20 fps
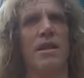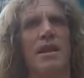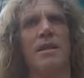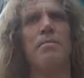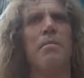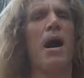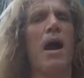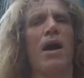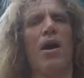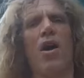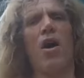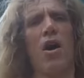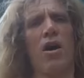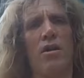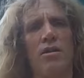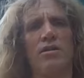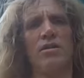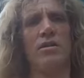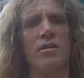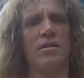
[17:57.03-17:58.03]
in my
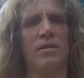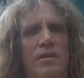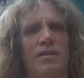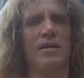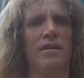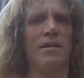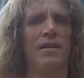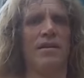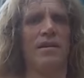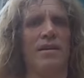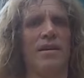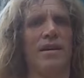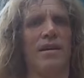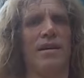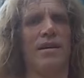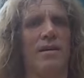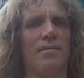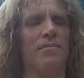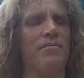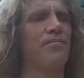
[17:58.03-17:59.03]
heart,
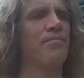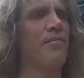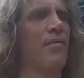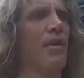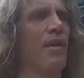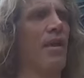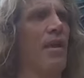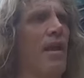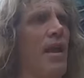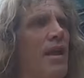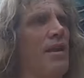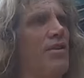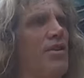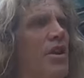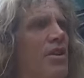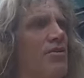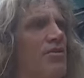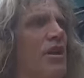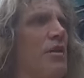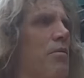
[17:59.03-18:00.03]
um, and
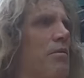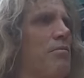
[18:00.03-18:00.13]
yes, I